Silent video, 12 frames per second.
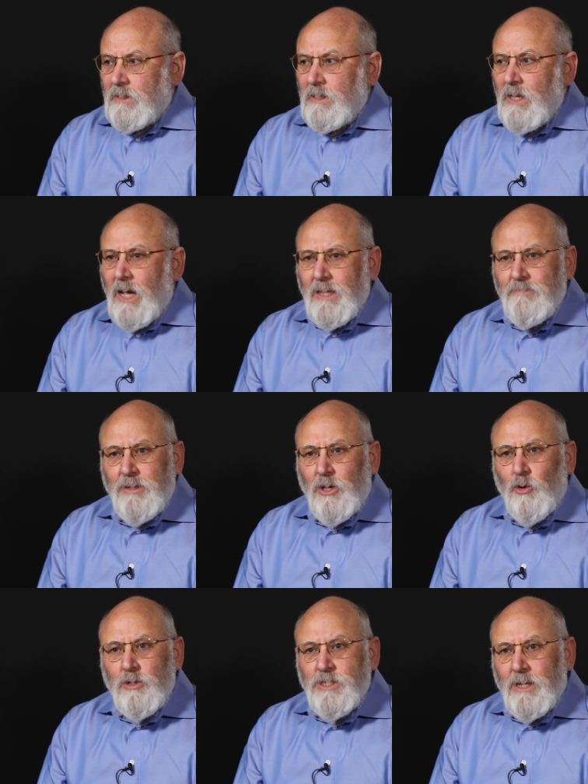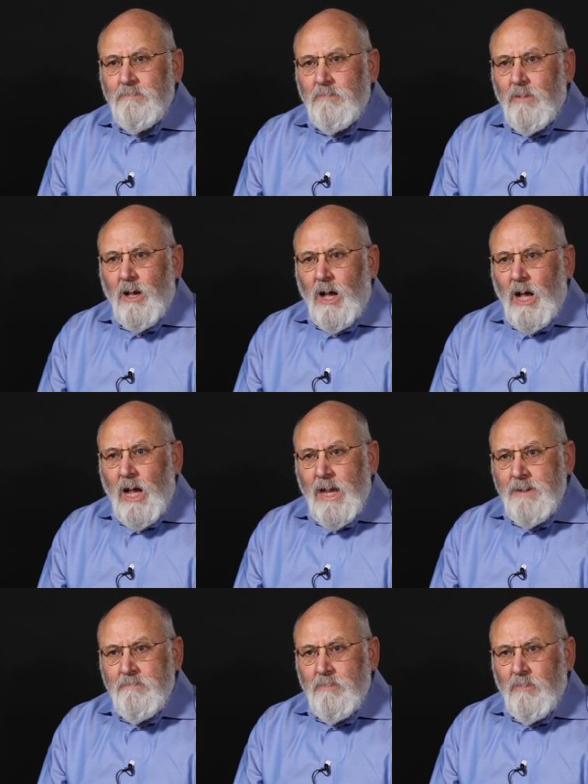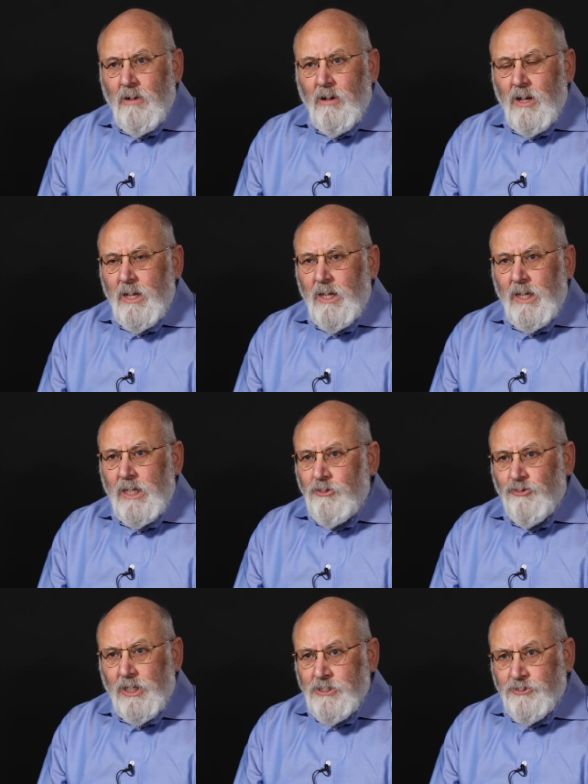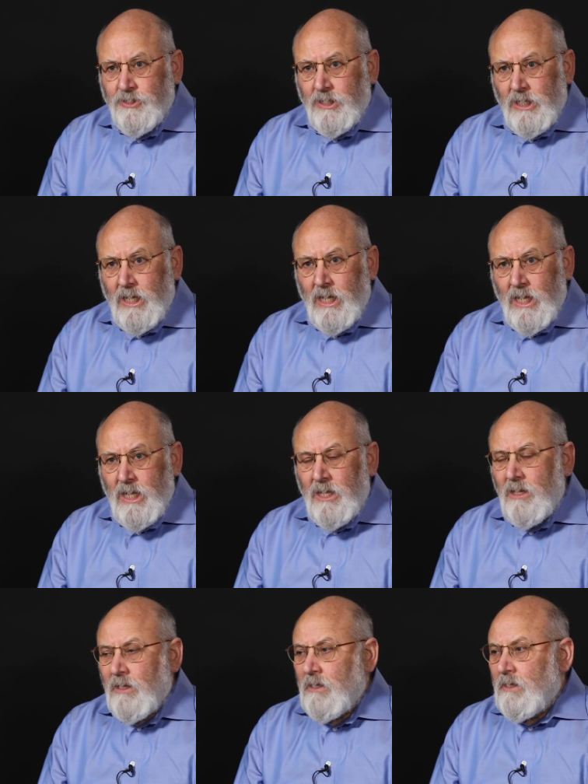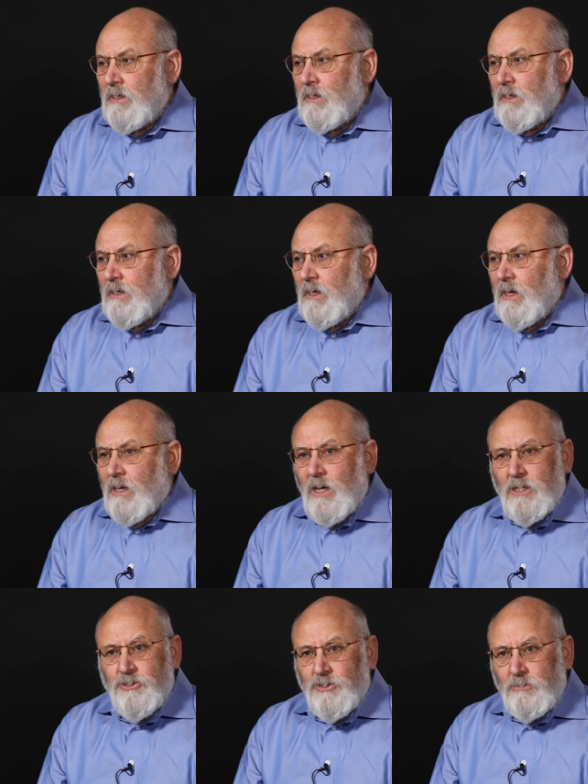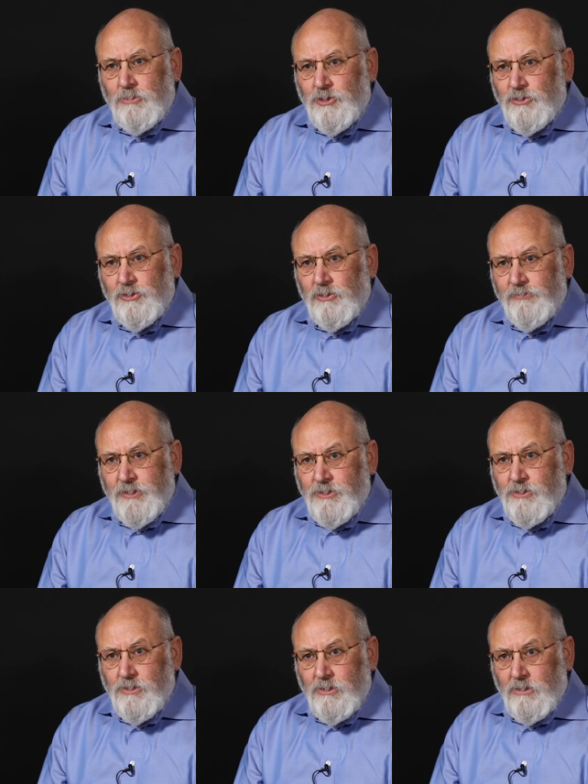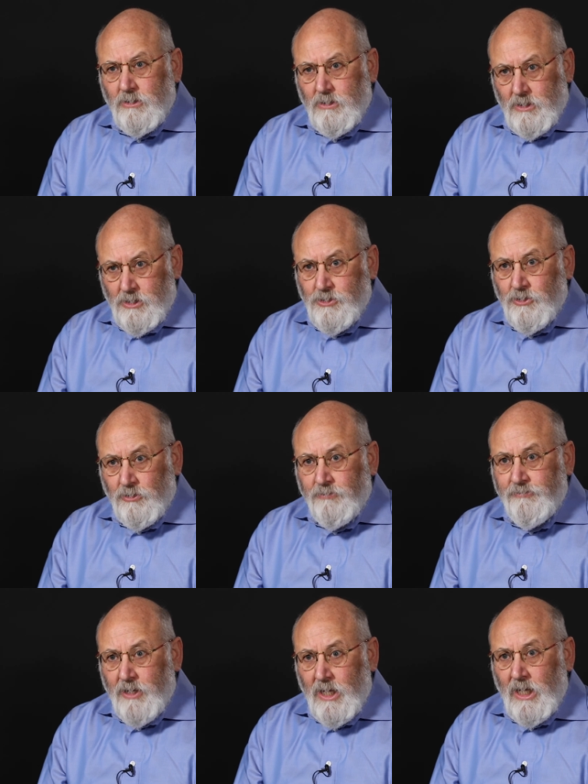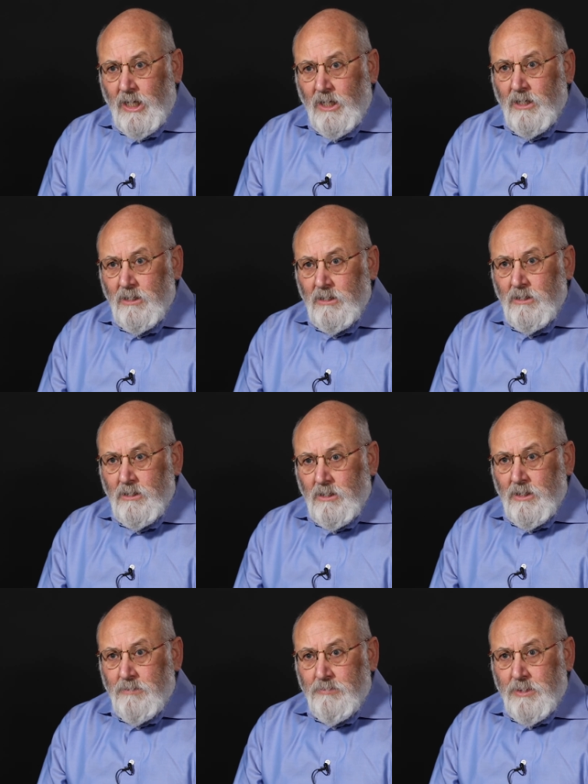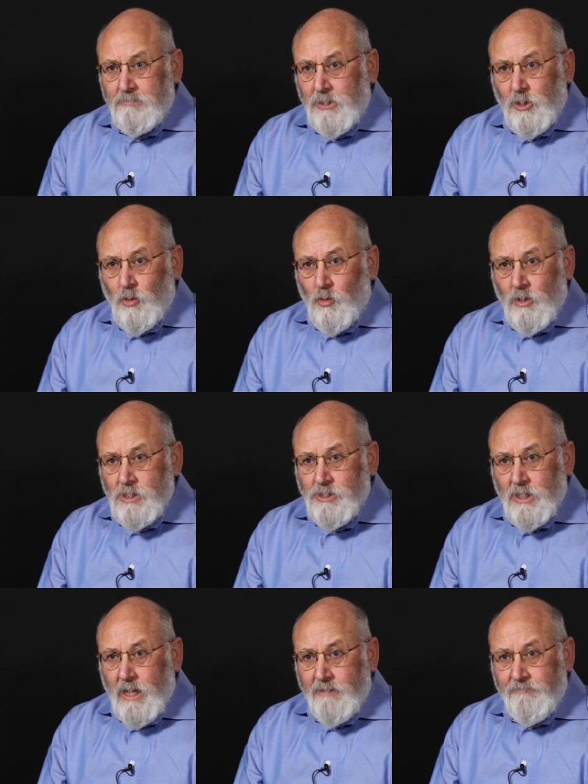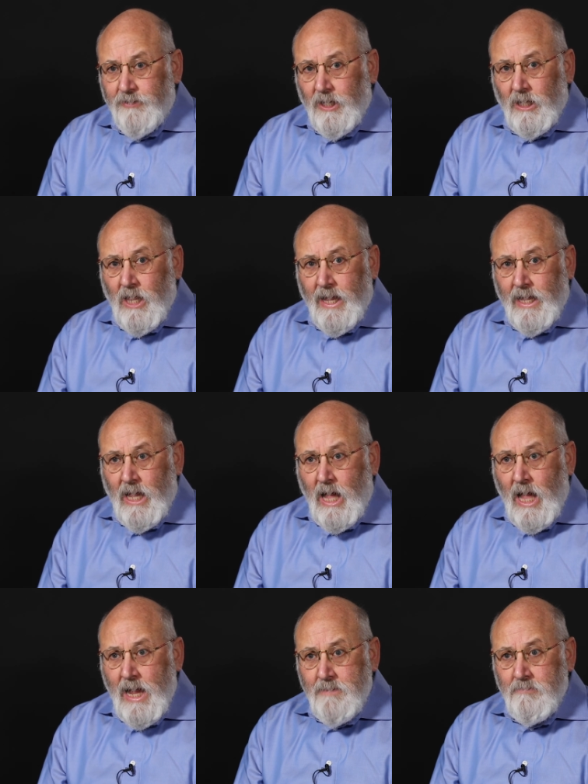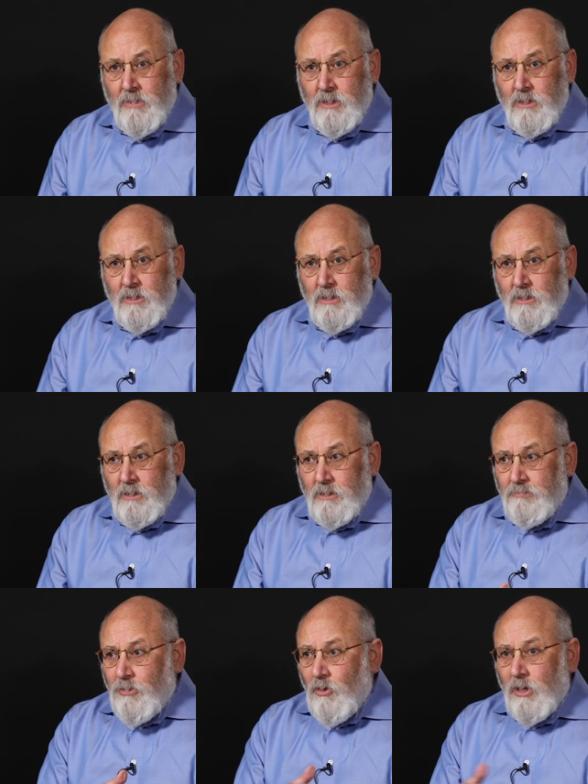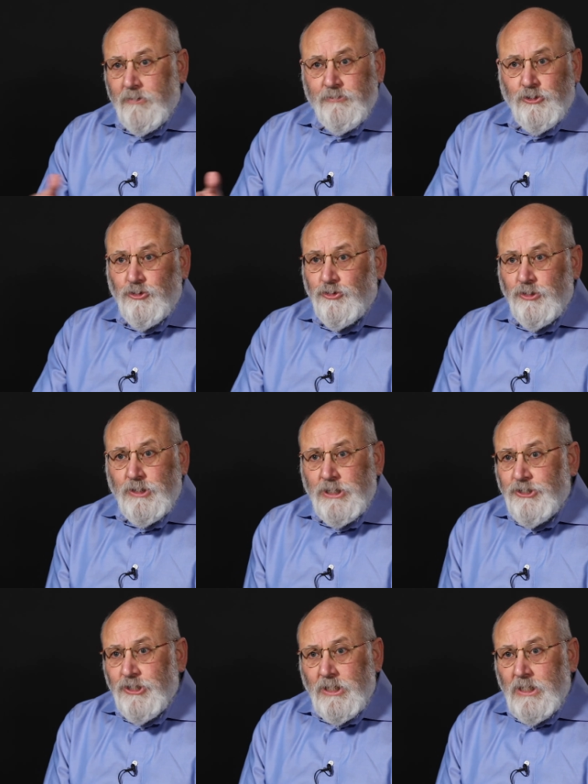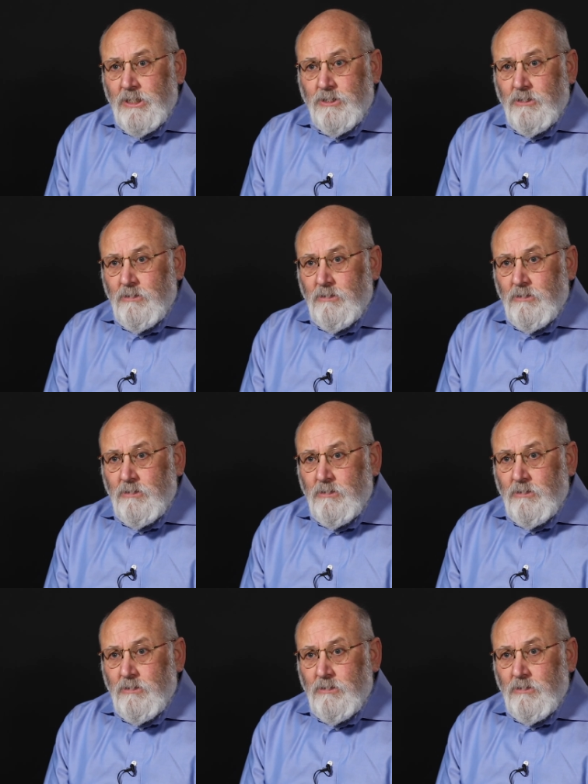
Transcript: not because I'm, I'm interested in a customer service survey, but because I feel like I'm part of a tradition that